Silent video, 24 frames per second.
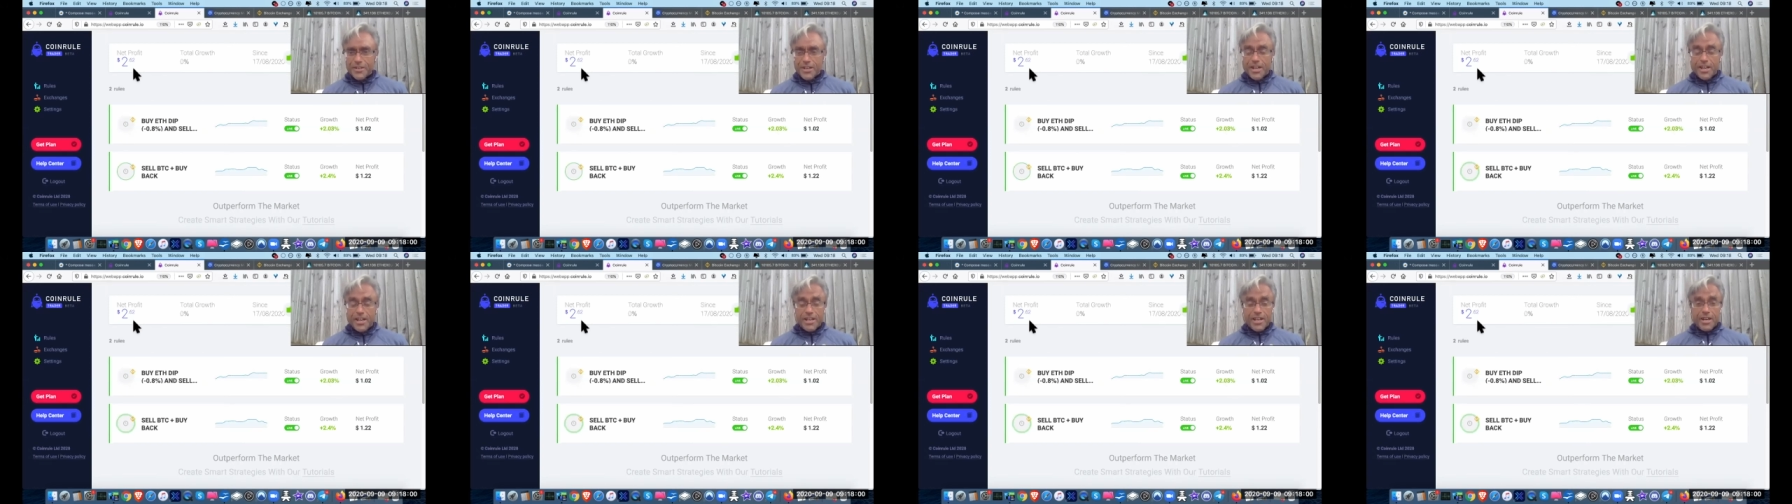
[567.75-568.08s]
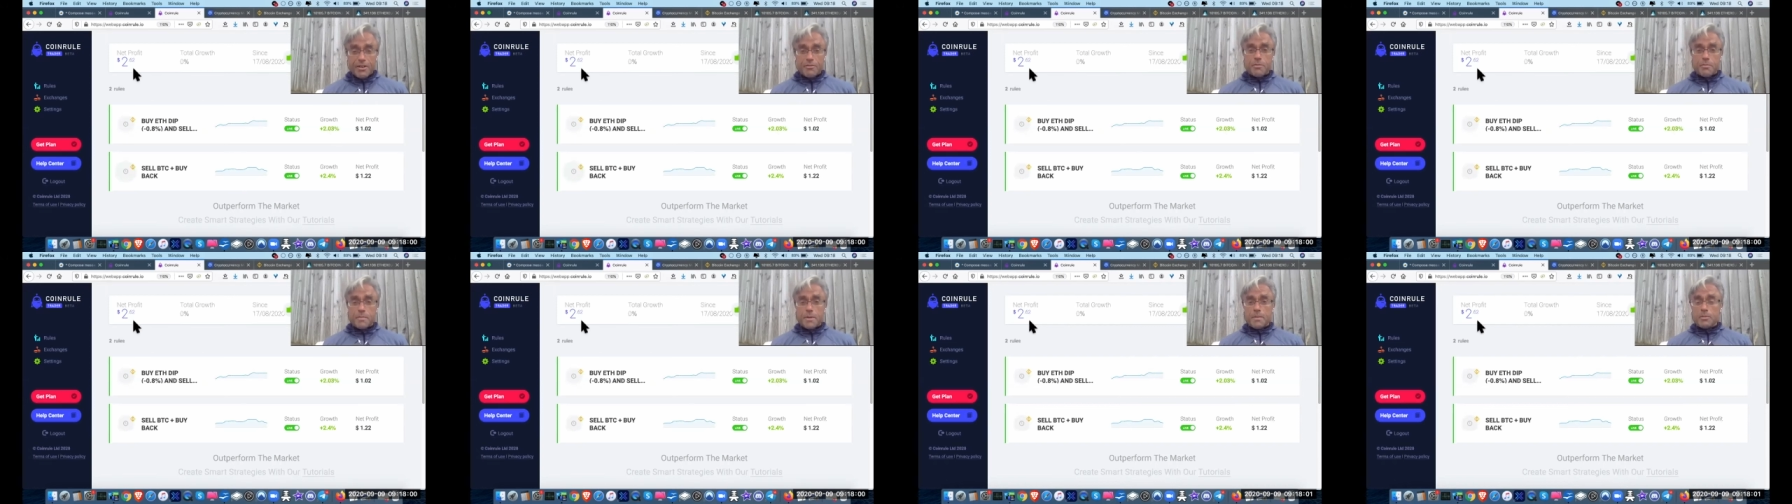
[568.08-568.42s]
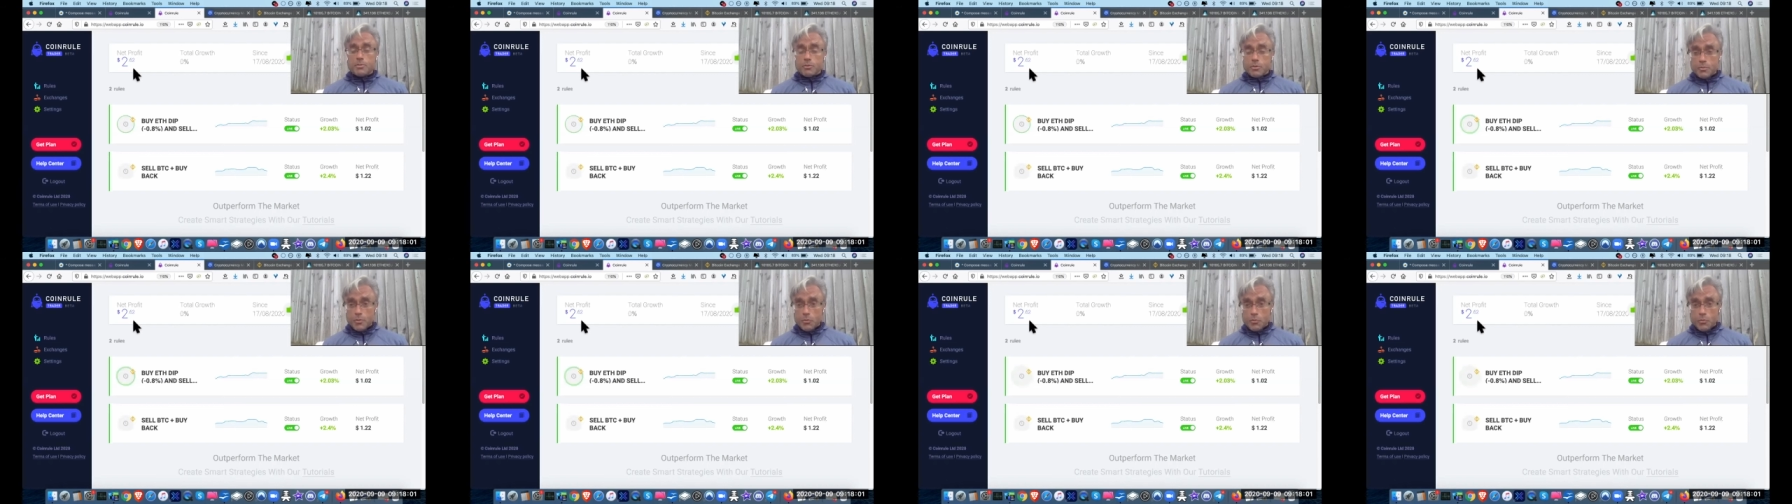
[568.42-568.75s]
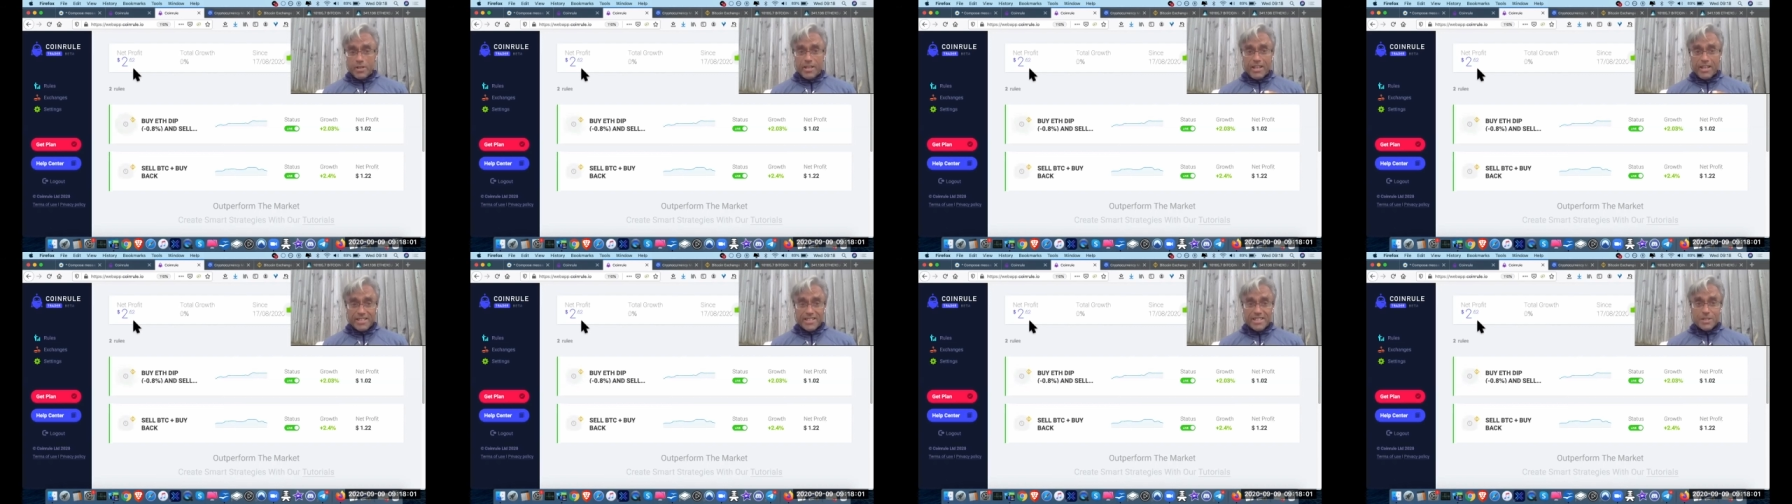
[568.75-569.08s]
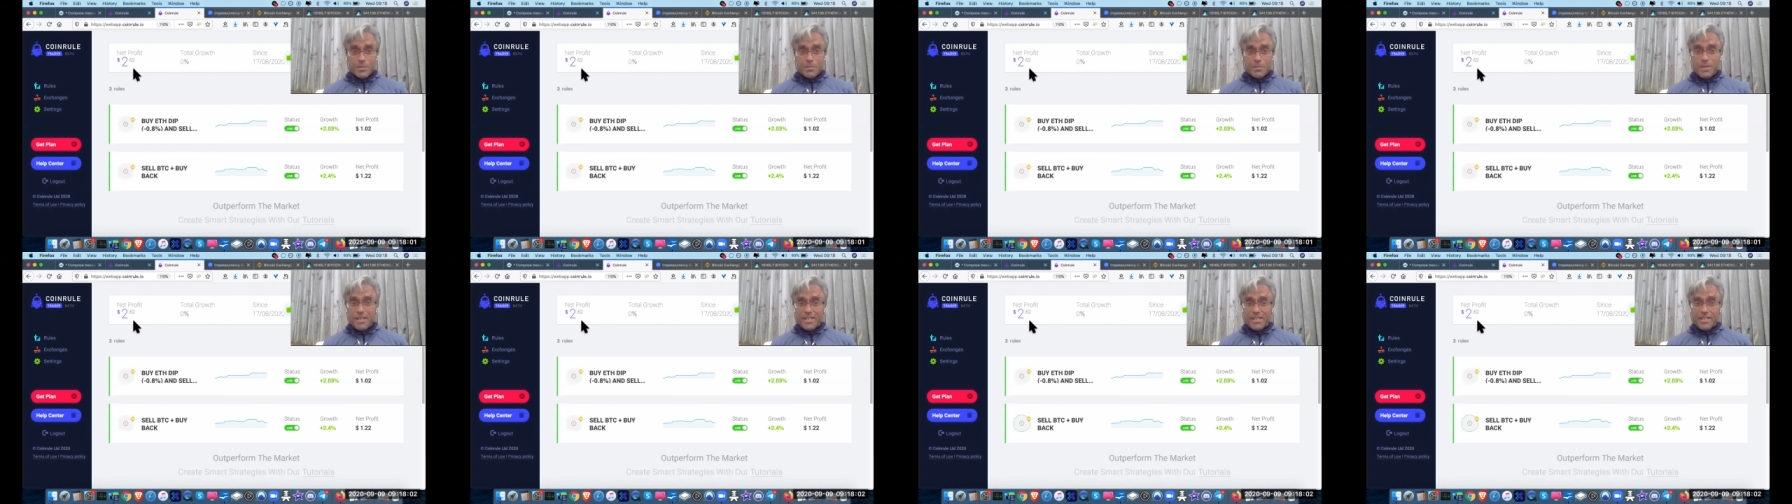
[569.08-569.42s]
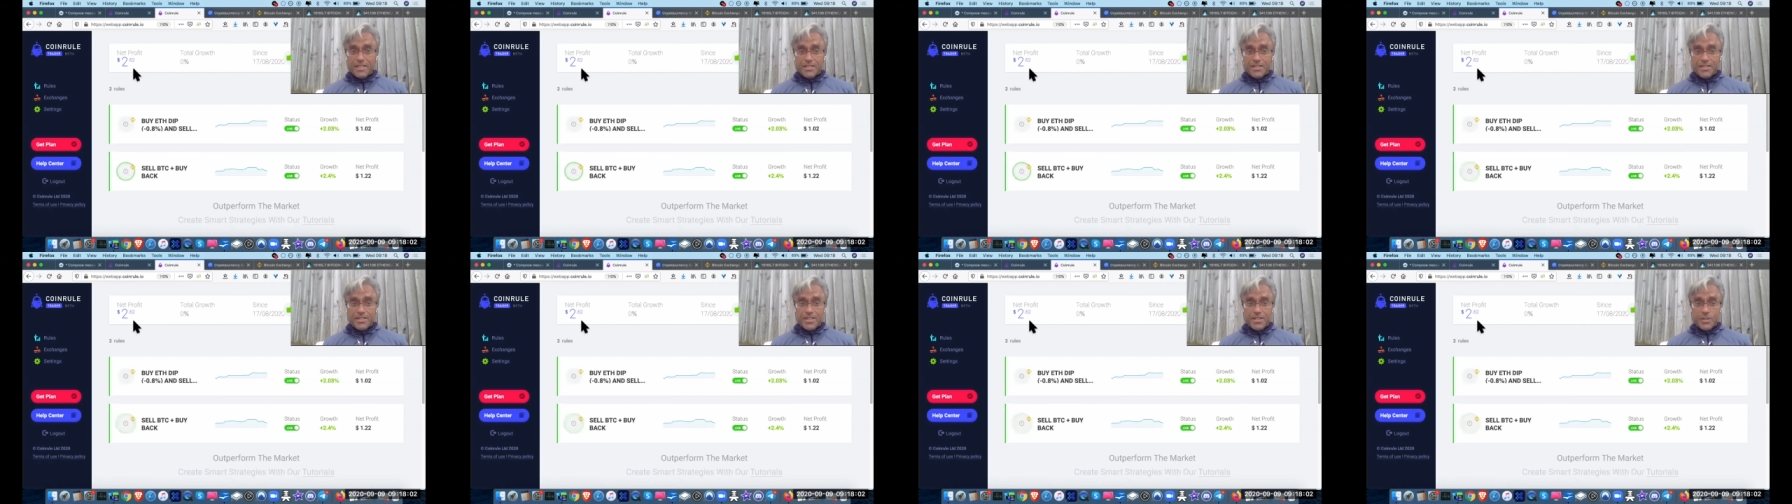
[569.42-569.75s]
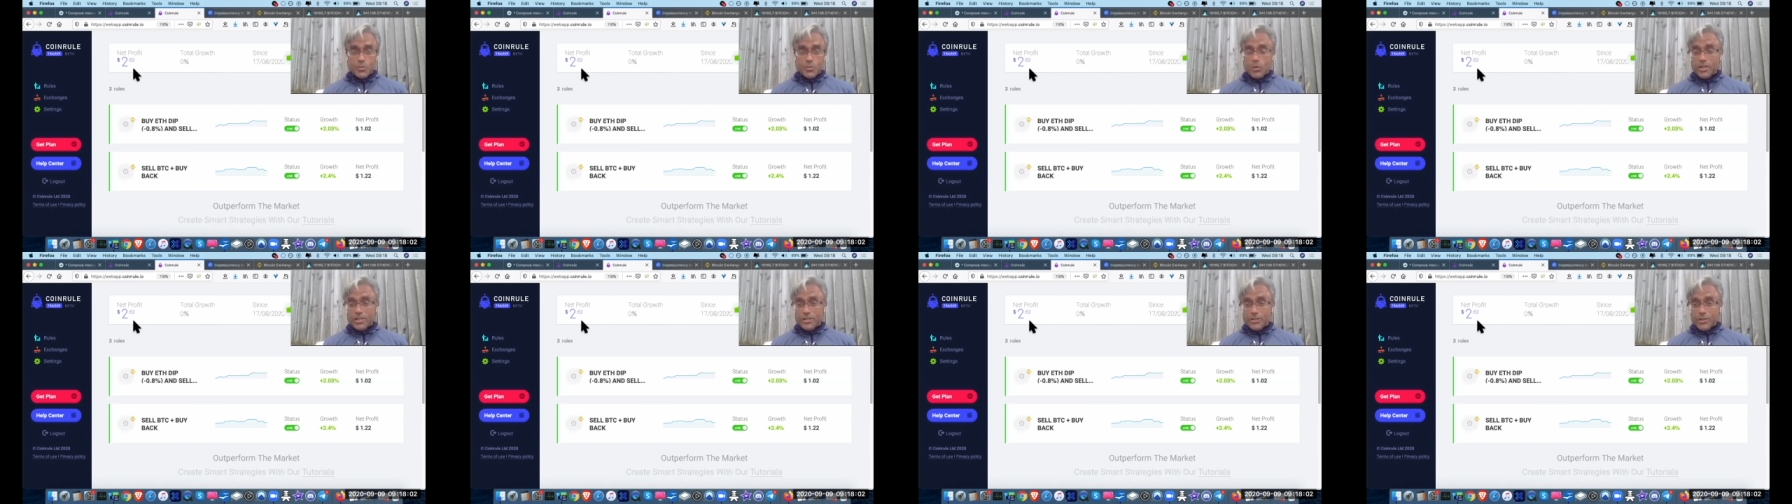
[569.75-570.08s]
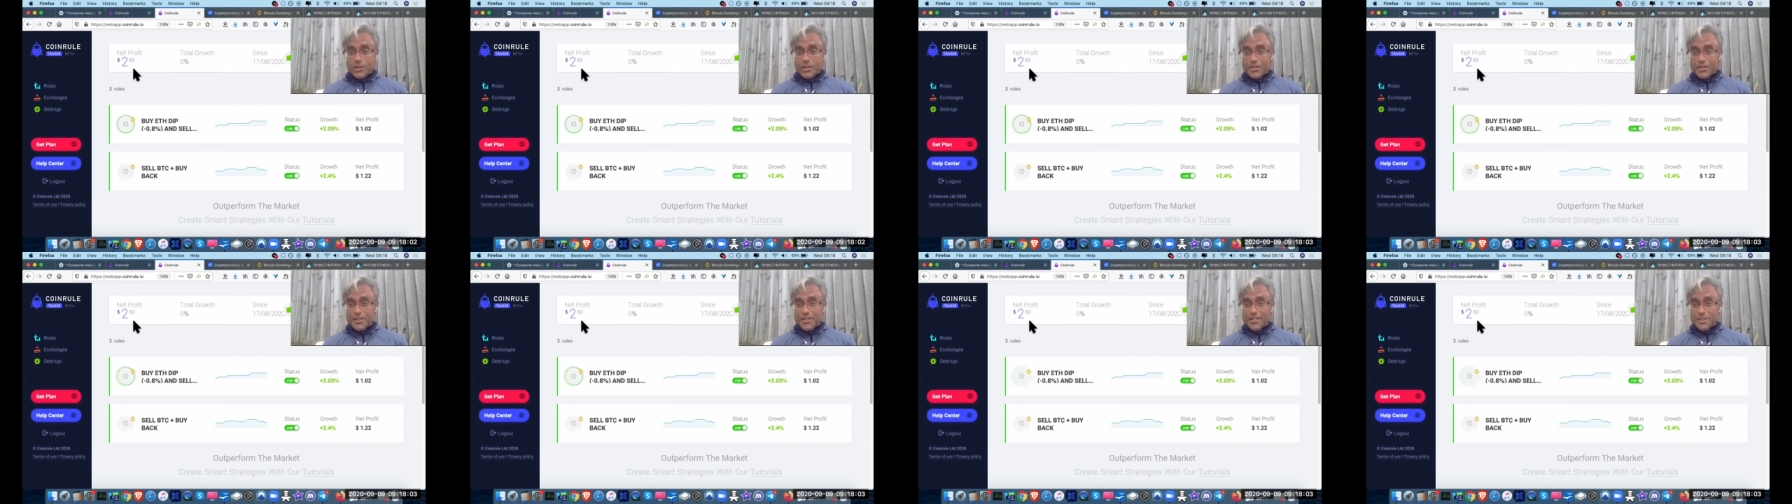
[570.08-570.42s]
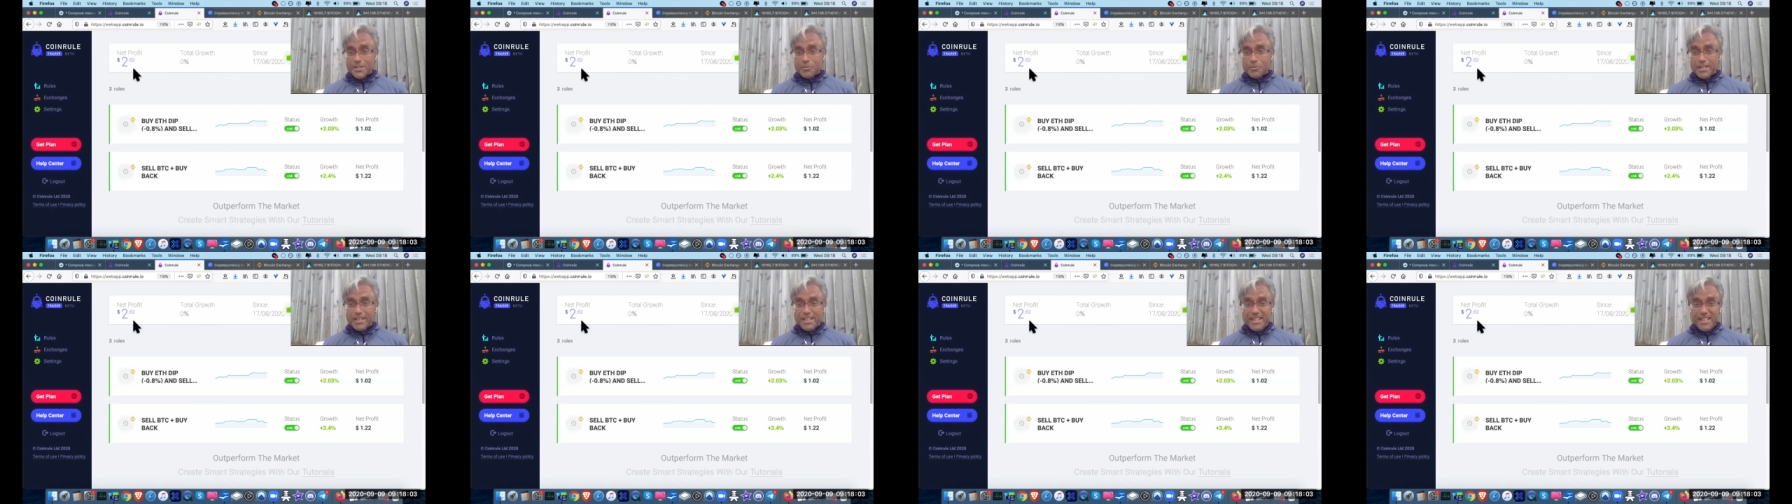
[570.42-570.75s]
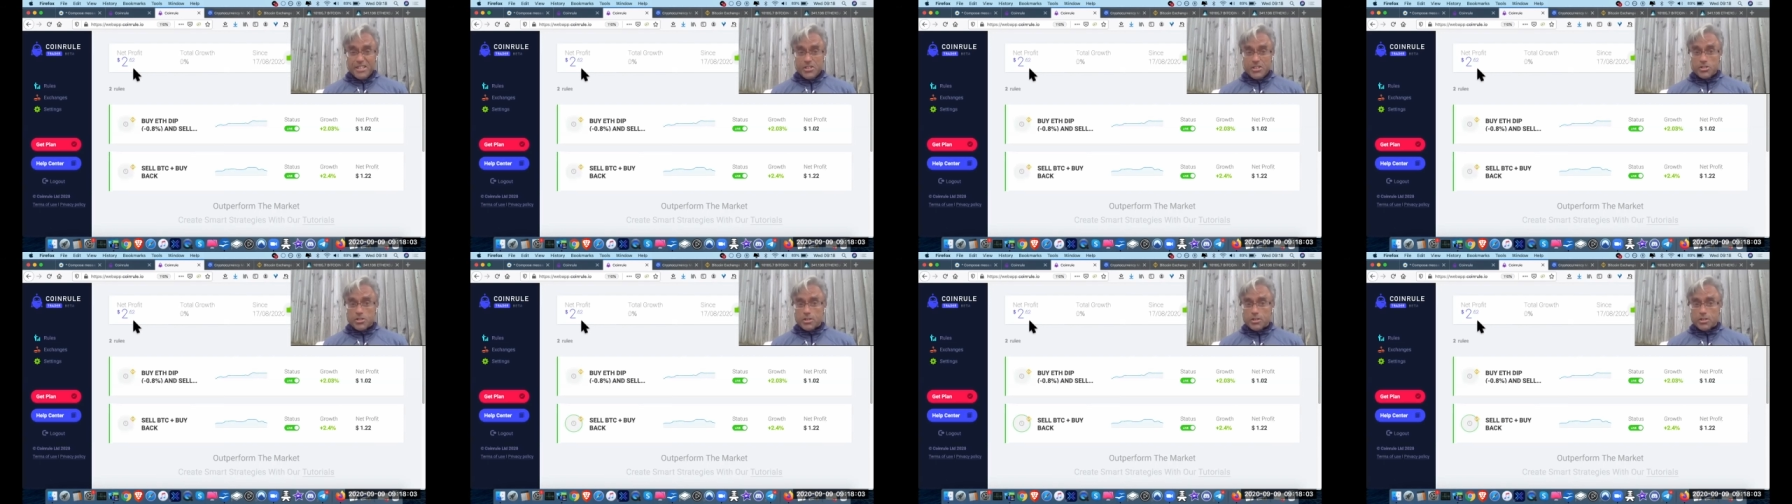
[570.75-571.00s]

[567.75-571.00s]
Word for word: Now remember, Ruben, we get to split this, so that's $1.31 each.